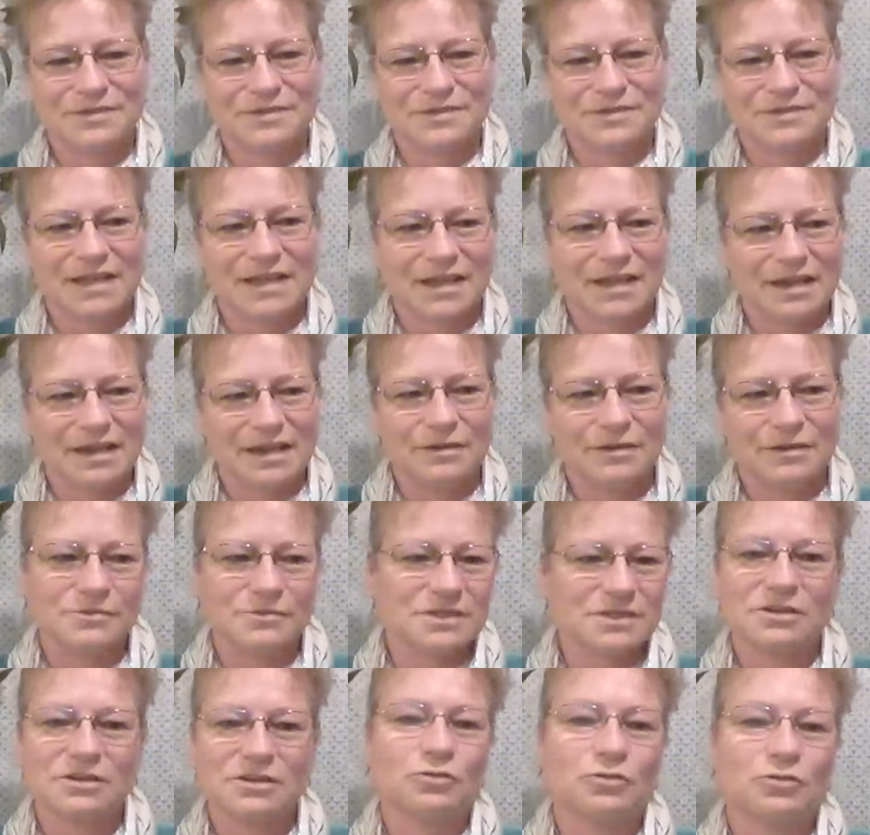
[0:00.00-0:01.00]
was like, it was
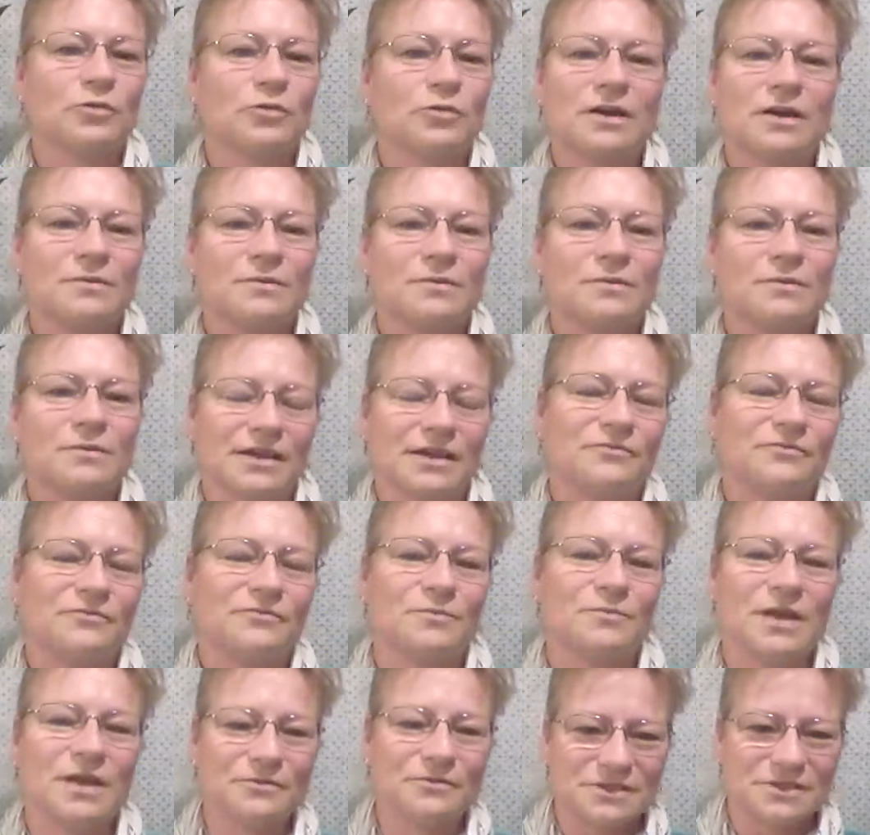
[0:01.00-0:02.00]
incredible. Like for
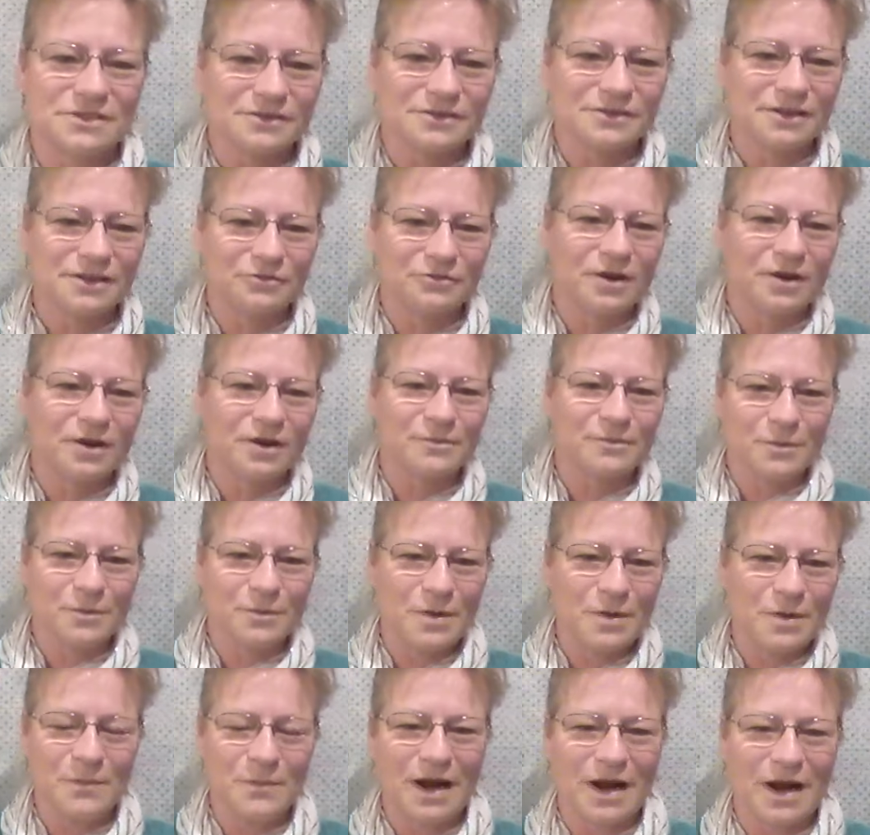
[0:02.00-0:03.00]
me, it was an incredible
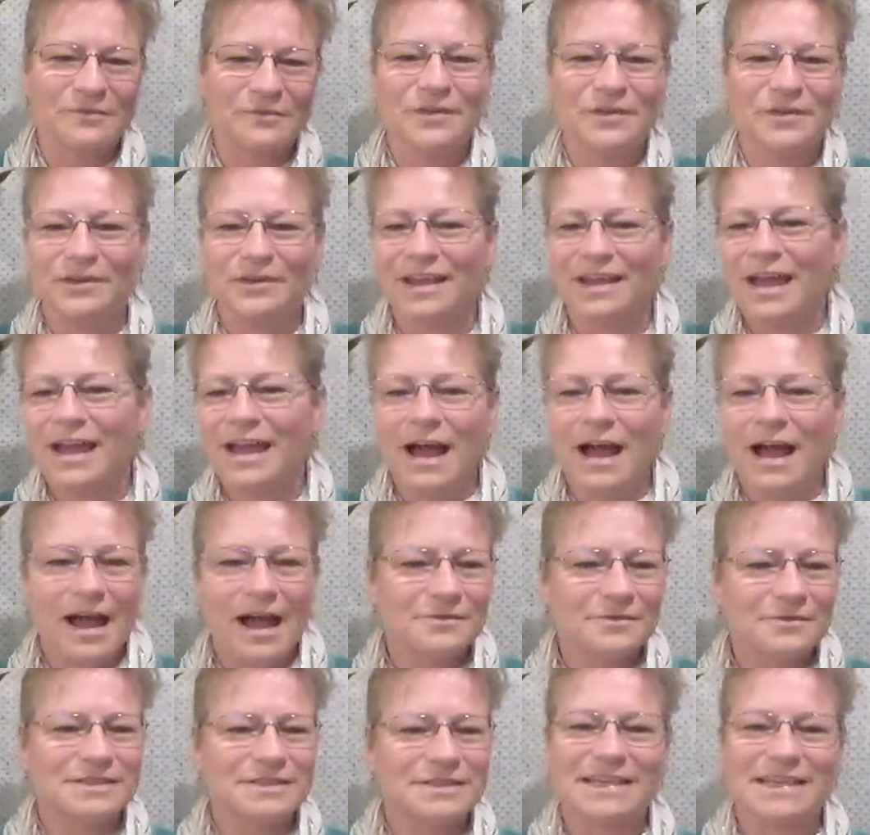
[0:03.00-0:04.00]
moment. I felt
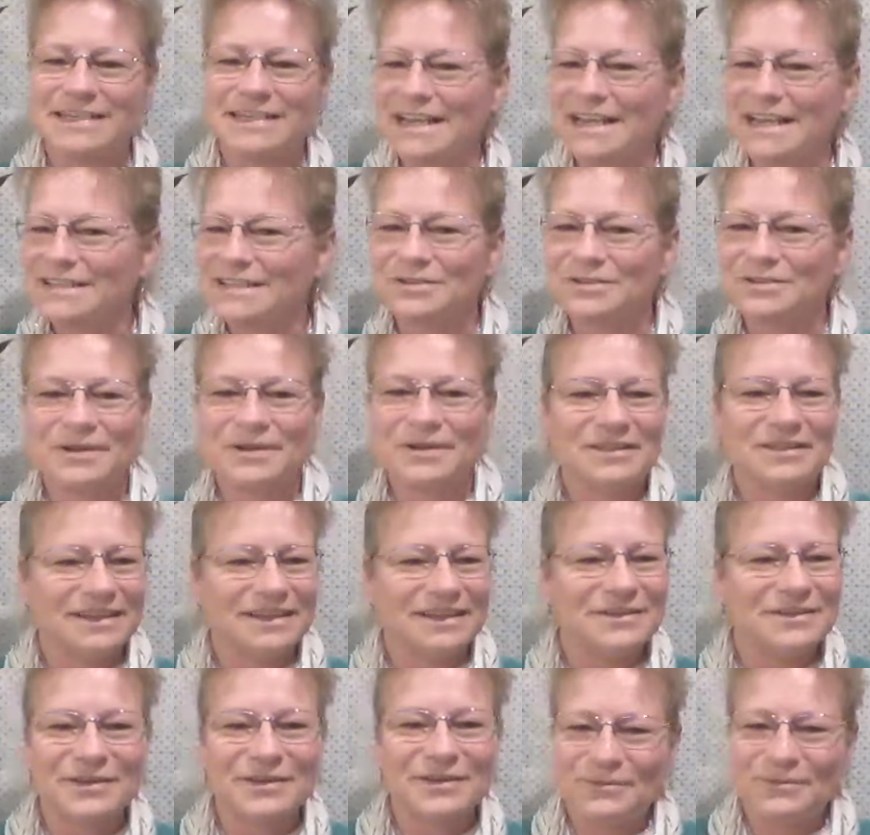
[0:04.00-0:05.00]
I was like dancing around the
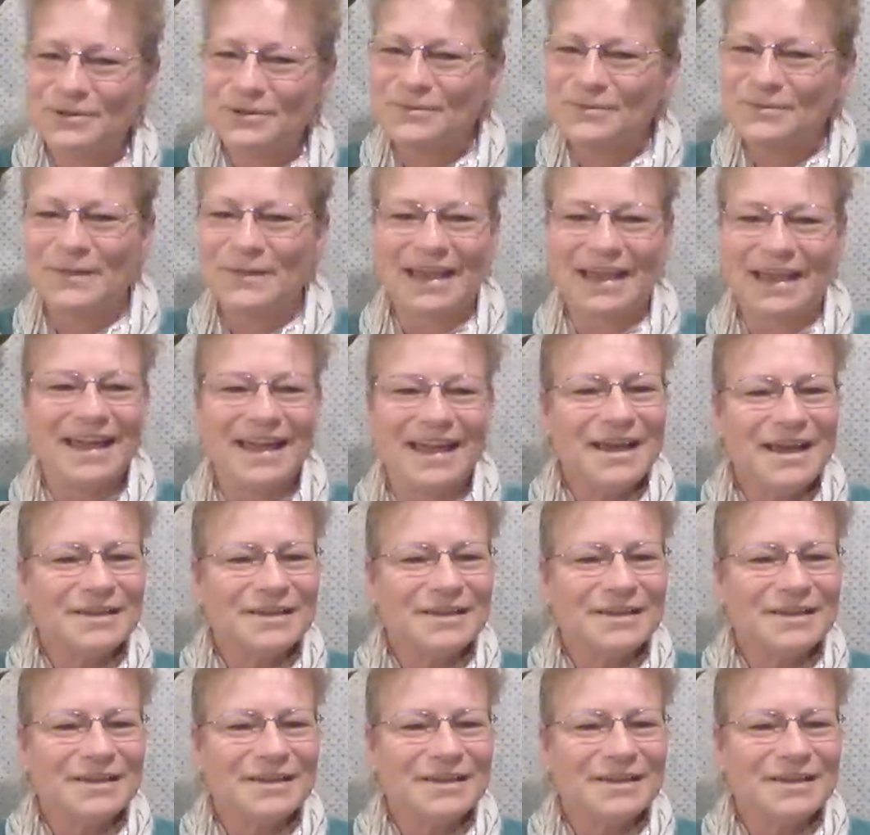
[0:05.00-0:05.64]
living room, like